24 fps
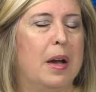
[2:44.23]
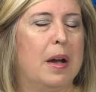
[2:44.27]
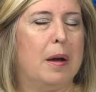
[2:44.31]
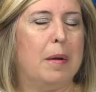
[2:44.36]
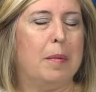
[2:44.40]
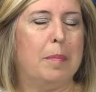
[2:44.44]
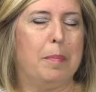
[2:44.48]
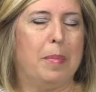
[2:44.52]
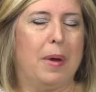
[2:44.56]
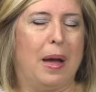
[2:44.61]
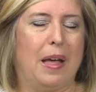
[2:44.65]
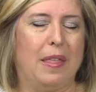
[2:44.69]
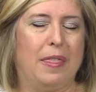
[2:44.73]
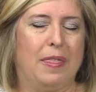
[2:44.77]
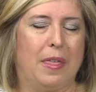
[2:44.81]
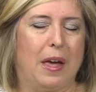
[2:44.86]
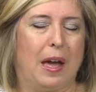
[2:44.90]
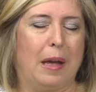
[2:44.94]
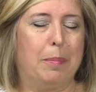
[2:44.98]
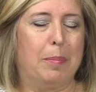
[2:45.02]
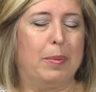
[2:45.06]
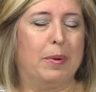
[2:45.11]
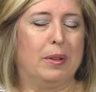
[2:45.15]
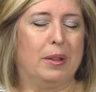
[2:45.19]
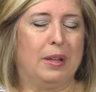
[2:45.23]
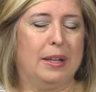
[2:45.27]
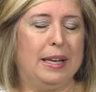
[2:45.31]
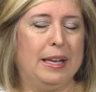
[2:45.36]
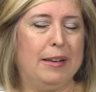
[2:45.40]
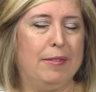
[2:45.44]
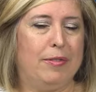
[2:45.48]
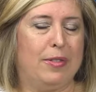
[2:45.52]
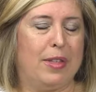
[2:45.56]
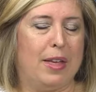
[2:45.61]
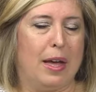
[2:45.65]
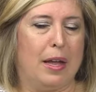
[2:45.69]
I
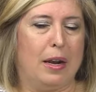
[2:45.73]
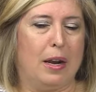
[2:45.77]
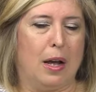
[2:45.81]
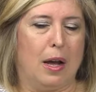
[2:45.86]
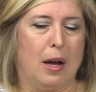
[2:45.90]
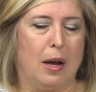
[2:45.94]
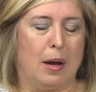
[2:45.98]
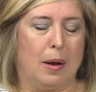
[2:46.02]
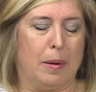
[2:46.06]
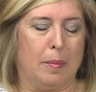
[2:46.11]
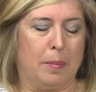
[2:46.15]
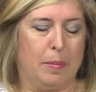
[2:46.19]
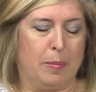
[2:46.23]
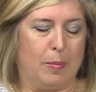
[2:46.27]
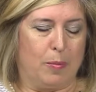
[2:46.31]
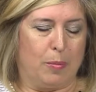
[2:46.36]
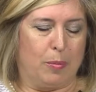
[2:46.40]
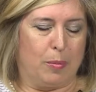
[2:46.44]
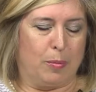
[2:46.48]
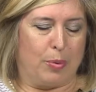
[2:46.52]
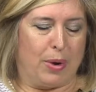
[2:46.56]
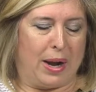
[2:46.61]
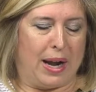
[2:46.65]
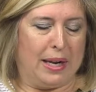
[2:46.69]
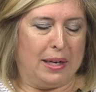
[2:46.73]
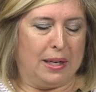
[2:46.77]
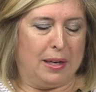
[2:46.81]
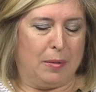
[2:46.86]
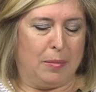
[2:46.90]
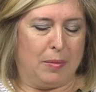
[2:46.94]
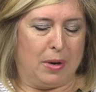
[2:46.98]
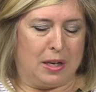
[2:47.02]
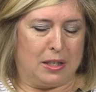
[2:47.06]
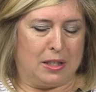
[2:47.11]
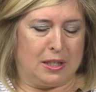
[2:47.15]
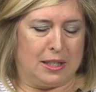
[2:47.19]
believe that
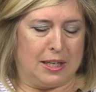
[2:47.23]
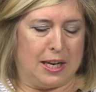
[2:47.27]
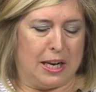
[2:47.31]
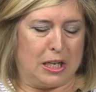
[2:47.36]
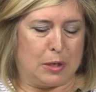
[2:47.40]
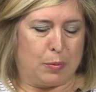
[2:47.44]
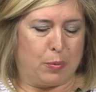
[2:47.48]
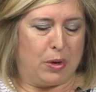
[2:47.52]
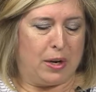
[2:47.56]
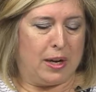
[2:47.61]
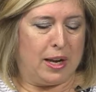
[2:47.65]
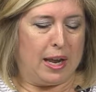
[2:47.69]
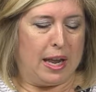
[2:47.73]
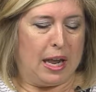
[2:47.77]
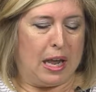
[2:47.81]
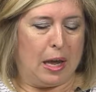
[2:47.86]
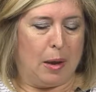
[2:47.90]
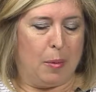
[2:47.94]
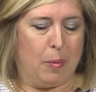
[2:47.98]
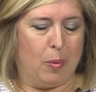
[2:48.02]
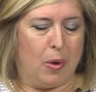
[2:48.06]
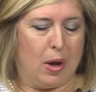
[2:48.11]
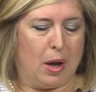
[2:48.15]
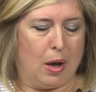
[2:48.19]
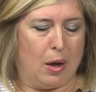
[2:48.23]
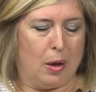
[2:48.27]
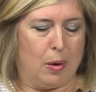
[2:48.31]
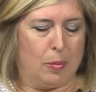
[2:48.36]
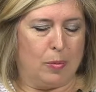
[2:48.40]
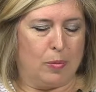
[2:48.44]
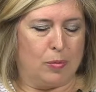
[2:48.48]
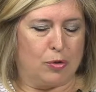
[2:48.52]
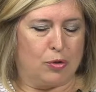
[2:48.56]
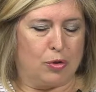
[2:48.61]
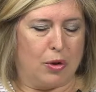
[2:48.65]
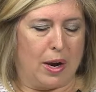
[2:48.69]
Brandon and C.H.
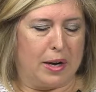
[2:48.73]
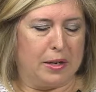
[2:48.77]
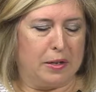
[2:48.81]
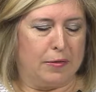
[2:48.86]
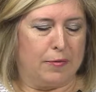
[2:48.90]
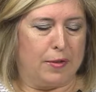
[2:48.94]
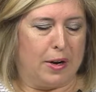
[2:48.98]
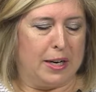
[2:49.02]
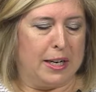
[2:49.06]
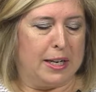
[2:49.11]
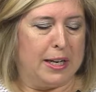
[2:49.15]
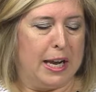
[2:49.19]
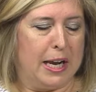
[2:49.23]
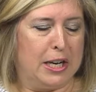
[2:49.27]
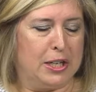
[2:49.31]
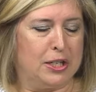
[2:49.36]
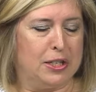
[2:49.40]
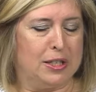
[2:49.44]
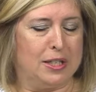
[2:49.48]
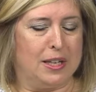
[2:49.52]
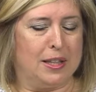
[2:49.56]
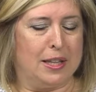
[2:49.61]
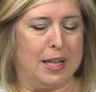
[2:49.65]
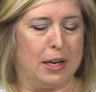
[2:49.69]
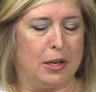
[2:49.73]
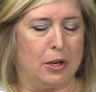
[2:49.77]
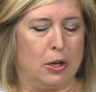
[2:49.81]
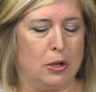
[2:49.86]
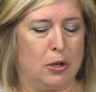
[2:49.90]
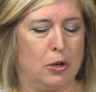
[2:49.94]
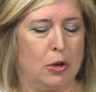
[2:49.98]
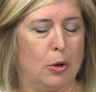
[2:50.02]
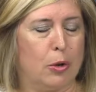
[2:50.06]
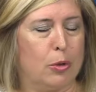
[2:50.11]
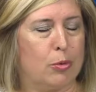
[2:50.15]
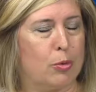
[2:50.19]
Brittingham tried to find an agency that
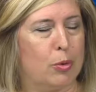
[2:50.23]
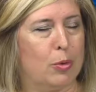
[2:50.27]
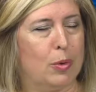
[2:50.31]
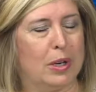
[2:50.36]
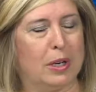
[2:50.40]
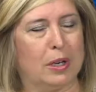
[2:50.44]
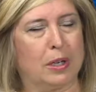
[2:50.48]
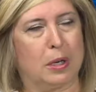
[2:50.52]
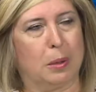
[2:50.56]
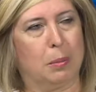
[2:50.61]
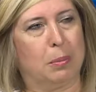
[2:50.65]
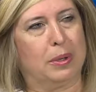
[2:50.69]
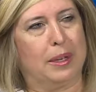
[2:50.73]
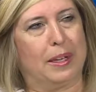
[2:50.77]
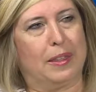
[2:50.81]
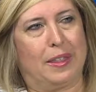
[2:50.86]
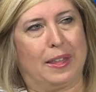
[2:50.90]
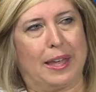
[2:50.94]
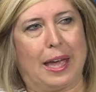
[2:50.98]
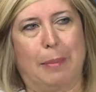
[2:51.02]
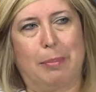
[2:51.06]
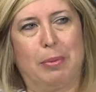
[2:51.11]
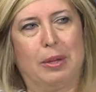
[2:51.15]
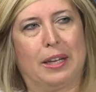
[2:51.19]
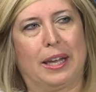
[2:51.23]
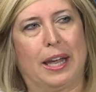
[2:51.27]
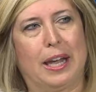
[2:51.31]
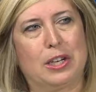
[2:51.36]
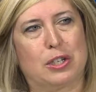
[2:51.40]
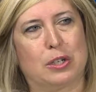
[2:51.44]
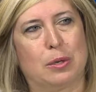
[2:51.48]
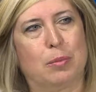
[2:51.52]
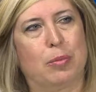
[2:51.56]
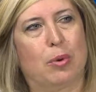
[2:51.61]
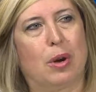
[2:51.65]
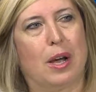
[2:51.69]
could go through and complete the
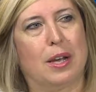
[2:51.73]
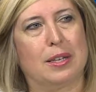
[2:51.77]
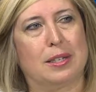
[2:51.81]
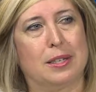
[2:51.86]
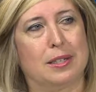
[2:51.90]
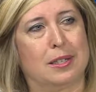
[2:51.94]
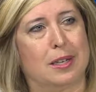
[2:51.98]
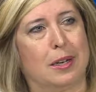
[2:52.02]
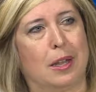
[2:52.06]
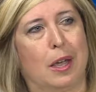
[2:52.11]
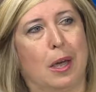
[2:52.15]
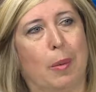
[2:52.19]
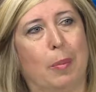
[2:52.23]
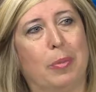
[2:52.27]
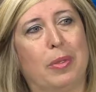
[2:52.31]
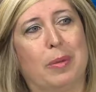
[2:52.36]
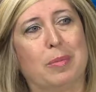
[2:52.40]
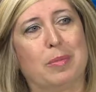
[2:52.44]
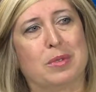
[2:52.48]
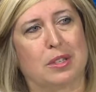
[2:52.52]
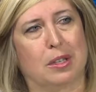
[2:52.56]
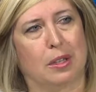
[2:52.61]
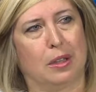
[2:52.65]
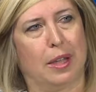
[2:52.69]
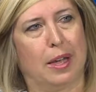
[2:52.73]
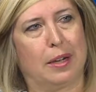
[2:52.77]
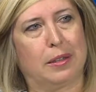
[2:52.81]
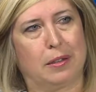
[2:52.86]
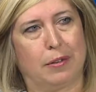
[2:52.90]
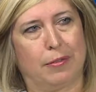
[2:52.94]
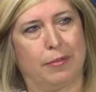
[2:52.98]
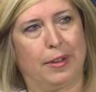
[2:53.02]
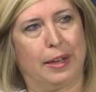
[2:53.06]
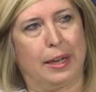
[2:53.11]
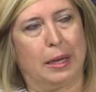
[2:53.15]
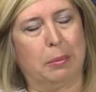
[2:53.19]
application process and help them select
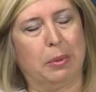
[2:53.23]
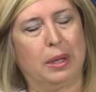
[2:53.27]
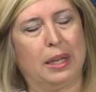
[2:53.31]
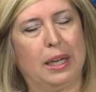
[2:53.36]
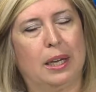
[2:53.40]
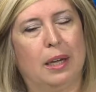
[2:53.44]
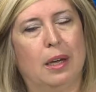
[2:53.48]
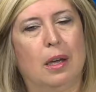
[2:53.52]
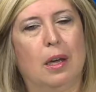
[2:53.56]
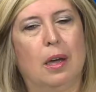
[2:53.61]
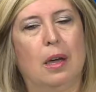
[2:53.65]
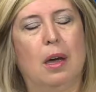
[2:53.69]
the family.